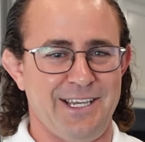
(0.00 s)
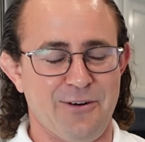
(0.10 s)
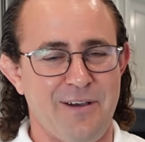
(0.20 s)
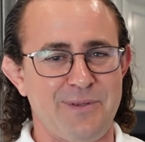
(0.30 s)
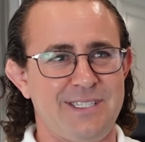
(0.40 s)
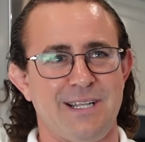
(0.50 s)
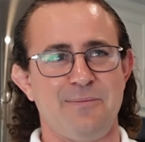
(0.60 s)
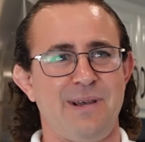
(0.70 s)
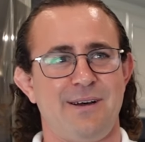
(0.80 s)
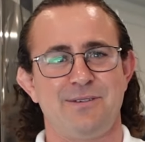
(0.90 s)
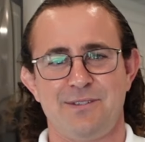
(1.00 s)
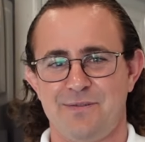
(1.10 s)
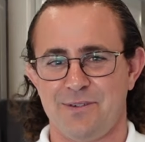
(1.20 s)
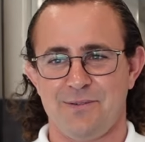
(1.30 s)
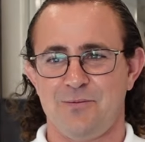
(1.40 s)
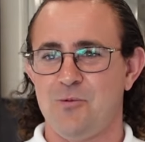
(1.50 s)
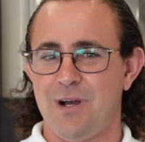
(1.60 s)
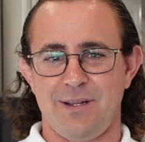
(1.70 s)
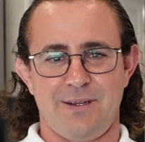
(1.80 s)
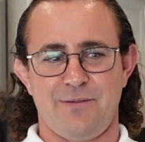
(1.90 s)
You know, I've been selling Bounders for
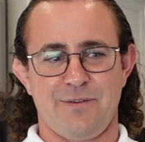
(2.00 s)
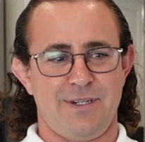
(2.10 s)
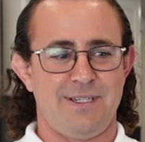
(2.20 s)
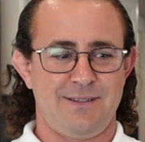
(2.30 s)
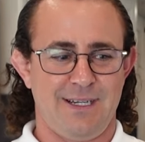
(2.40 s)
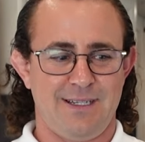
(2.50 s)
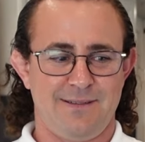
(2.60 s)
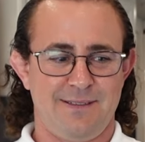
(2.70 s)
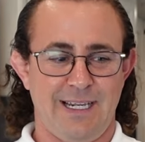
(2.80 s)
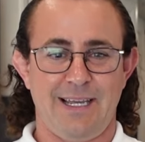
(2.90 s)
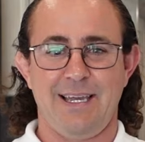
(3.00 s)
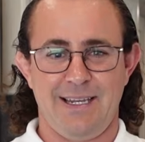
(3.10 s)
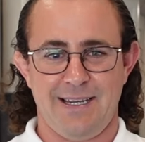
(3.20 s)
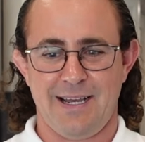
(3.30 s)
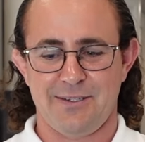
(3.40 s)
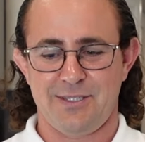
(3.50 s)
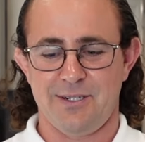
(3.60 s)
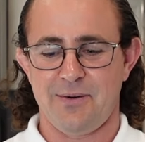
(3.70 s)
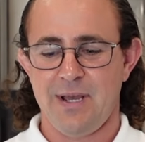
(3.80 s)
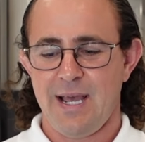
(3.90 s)
well over a decade now.
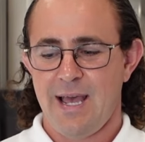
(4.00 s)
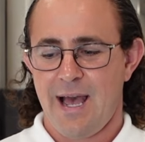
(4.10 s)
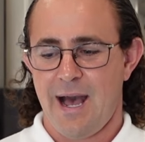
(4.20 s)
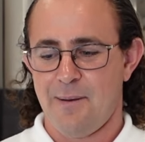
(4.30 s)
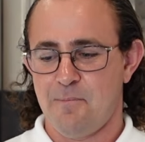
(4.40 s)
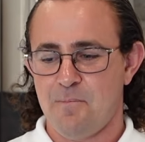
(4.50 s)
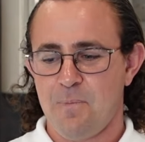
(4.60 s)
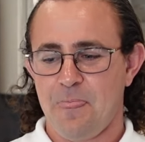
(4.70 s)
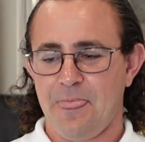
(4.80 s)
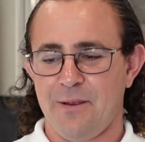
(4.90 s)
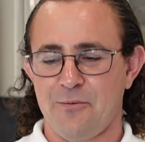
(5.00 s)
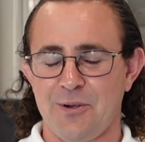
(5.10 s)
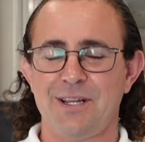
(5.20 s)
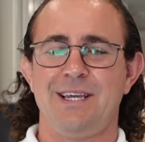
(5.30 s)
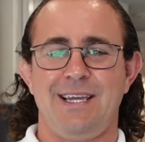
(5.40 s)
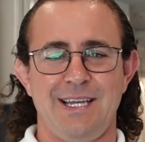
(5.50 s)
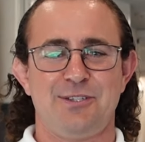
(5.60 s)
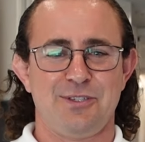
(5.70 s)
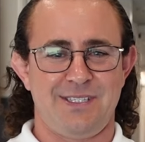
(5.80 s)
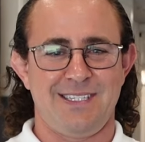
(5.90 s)
So I'm really
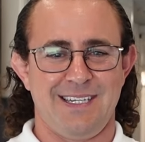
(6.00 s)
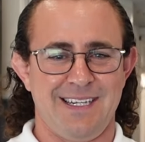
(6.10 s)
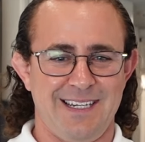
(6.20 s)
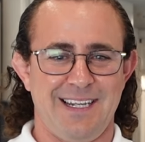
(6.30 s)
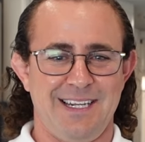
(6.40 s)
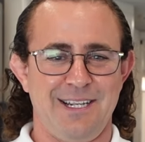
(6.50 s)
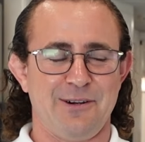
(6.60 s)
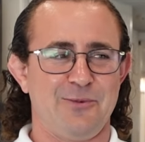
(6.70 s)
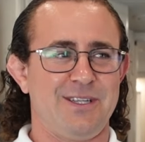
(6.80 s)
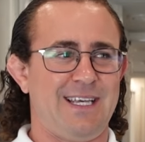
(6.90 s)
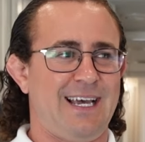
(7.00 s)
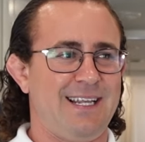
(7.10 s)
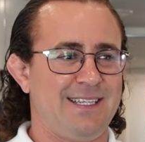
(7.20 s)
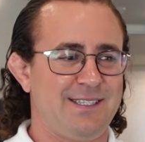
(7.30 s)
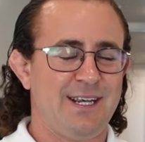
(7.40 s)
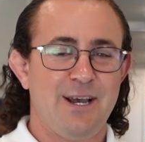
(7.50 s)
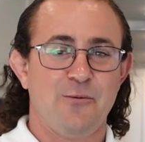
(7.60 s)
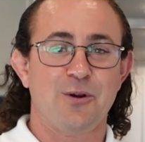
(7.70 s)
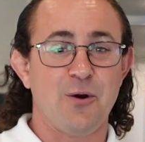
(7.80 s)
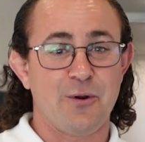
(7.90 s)
interested in hearing what that is.
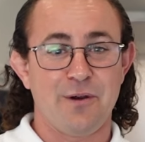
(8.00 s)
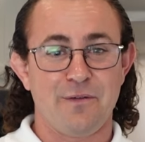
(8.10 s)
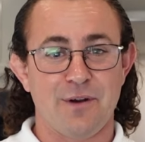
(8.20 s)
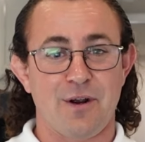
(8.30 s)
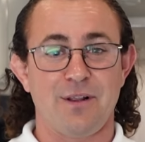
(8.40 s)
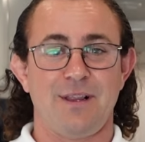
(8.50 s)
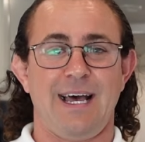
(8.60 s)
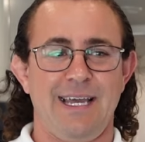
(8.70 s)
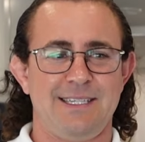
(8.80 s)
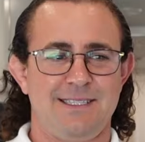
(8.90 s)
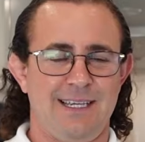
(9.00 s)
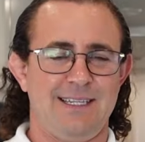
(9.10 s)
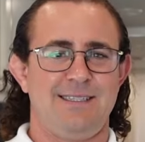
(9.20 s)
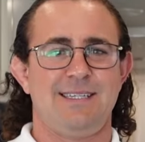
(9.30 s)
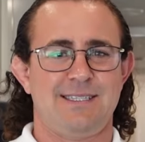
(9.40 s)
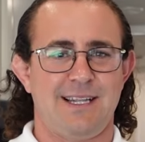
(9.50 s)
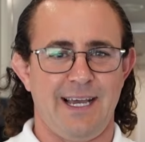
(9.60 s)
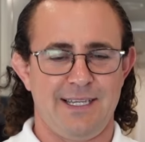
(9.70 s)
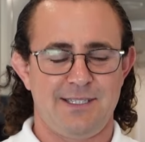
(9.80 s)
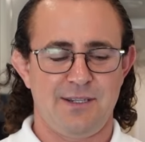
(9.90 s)
We're going over our likes and
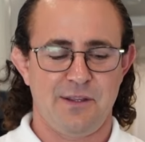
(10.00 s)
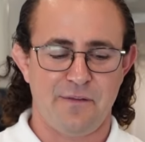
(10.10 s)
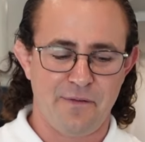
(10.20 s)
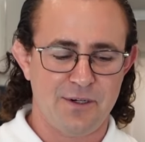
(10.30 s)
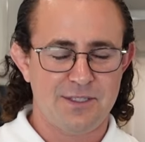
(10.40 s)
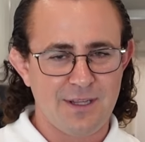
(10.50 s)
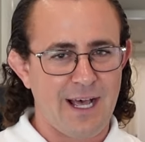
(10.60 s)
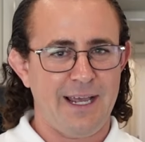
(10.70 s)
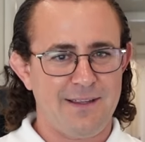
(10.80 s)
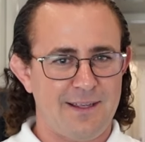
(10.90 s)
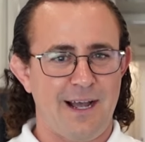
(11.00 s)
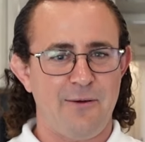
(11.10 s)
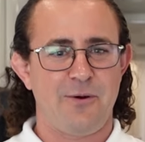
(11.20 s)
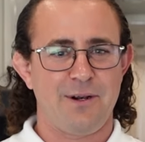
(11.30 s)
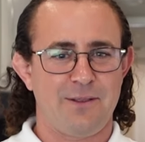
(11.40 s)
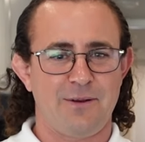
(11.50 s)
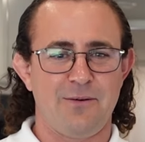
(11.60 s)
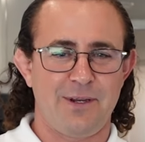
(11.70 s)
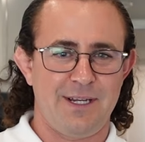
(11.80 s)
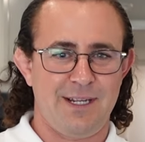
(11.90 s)
dislikes. The first like that I want to
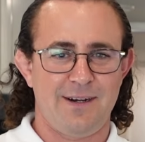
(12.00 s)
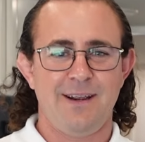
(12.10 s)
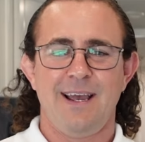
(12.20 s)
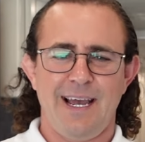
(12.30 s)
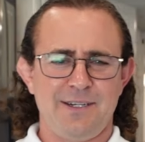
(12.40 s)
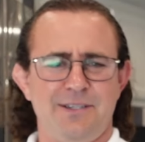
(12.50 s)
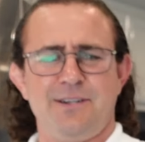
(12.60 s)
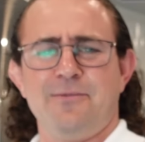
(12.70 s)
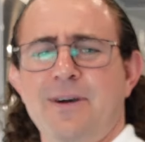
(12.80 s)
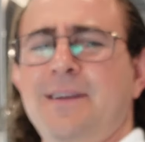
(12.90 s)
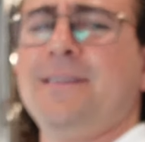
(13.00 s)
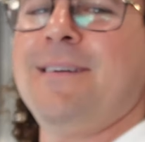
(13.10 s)
throw in here, actually, you know what?